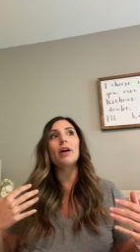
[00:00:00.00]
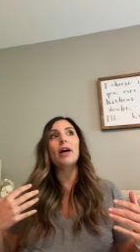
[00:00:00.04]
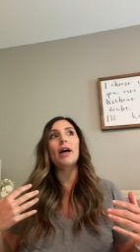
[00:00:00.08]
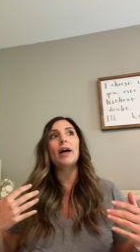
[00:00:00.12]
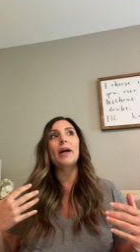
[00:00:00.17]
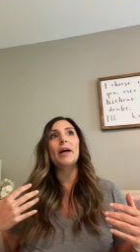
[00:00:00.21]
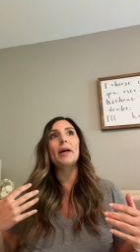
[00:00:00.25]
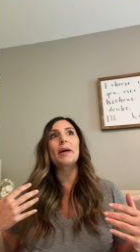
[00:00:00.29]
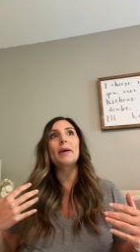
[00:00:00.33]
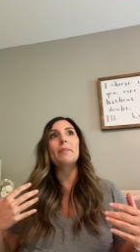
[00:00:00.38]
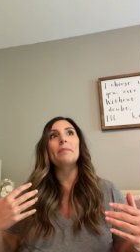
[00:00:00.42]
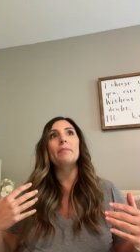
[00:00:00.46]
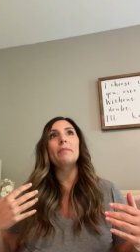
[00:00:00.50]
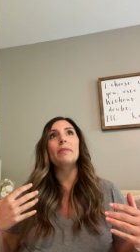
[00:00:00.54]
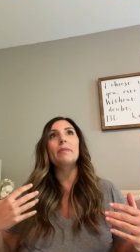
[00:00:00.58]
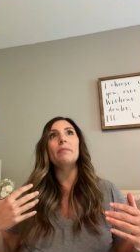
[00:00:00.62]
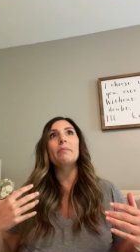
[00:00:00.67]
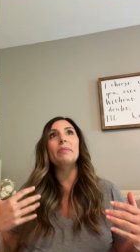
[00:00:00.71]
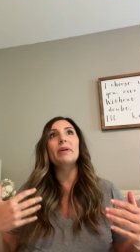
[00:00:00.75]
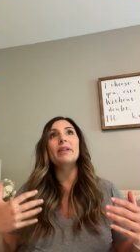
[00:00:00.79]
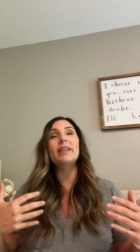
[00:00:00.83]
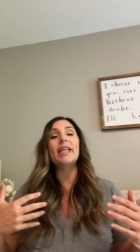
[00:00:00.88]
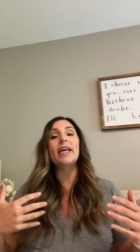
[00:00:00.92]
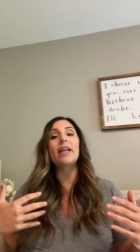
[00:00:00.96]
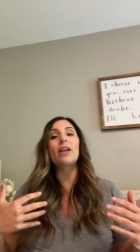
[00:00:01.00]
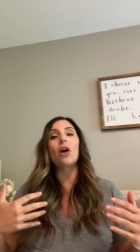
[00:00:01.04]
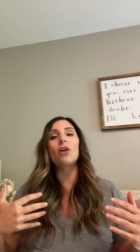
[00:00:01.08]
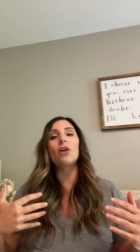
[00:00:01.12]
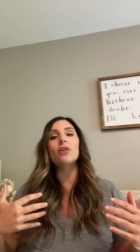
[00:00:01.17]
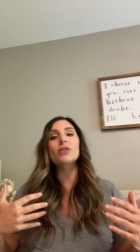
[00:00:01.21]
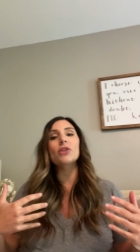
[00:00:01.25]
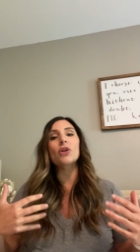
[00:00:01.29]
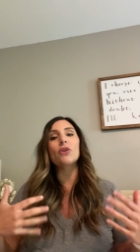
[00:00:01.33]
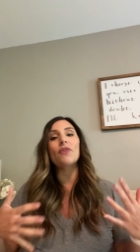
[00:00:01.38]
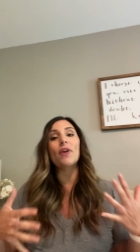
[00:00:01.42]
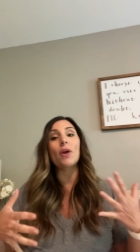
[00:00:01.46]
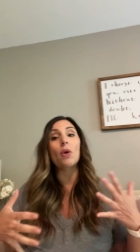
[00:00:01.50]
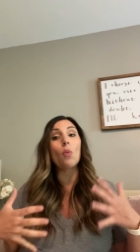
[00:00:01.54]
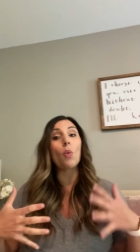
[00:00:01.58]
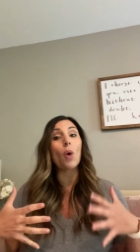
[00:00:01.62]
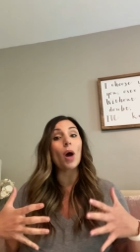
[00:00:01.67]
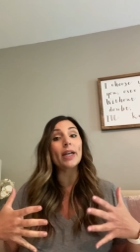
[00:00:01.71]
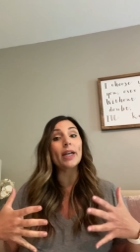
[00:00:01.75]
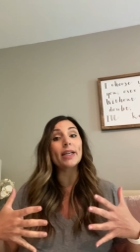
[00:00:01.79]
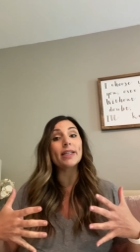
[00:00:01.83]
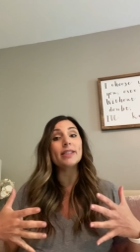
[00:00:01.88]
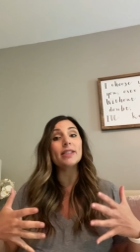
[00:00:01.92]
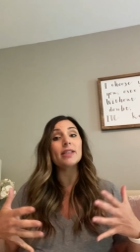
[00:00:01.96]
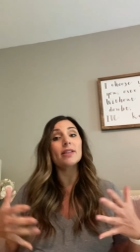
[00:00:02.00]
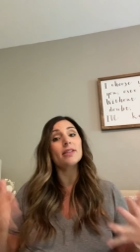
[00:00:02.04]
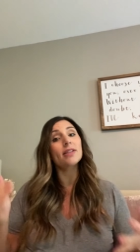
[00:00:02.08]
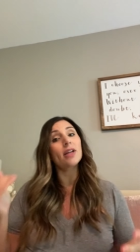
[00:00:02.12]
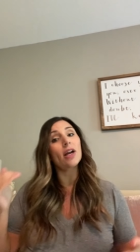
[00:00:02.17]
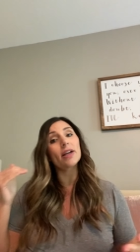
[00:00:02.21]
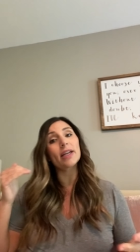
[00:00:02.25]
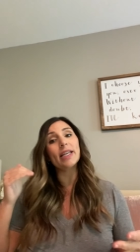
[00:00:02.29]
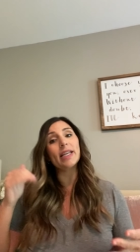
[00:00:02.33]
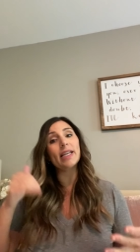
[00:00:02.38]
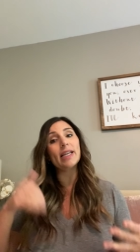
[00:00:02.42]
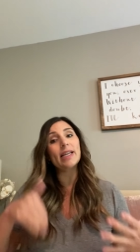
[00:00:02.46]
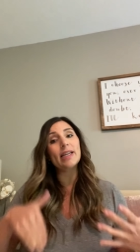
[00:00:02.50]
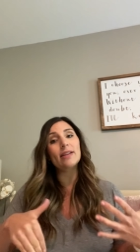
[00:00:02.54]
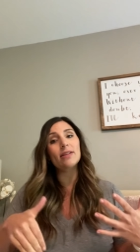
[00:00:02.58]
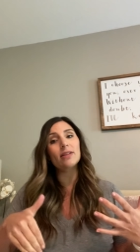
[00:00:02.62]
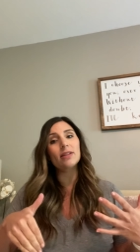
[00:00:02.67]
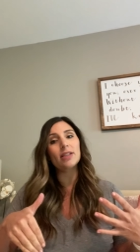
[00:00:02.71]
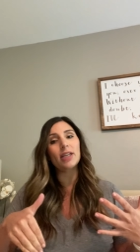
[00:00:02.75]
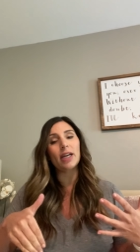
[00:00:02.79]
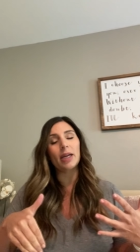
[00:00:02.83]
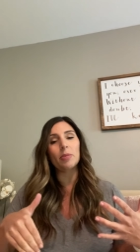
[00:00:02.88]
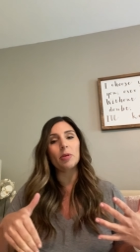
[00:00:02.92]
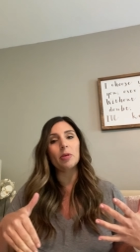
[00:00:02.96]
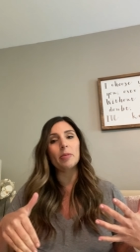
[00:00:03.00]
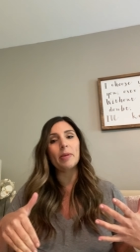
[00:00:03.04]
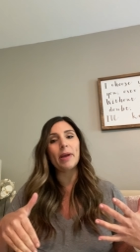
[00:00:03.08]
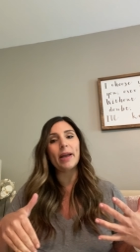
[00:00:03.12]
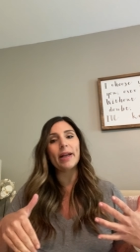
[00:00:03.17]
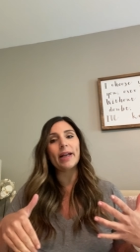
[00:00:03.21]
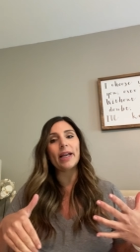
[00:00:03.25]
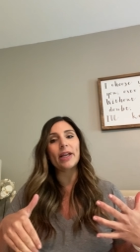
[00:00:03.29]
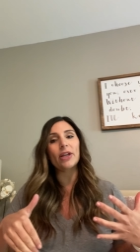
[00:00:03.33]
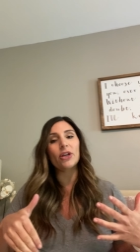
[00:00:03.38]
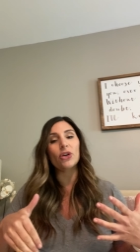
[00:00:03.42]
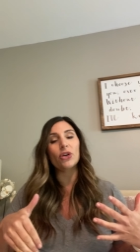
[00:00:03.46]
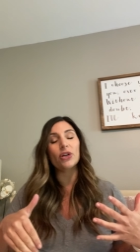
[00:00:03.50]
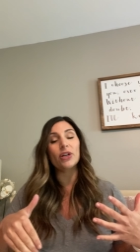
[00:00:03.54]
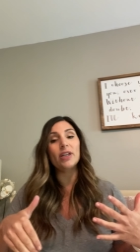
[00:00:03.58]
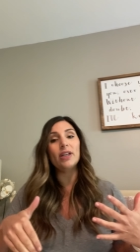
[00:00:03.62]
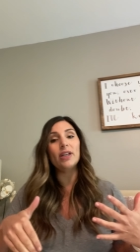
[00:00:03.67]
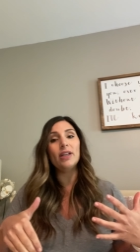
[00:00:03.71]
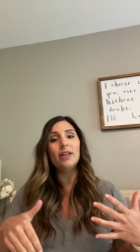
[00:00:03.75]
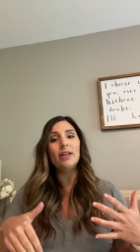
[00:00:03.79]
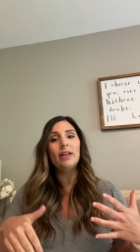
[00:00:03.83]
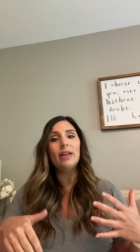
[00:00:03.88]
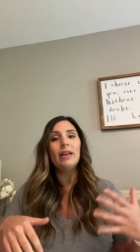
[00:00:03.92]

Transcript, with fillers: Um, but then also if I wanted to tuck it in the diaper bag, I could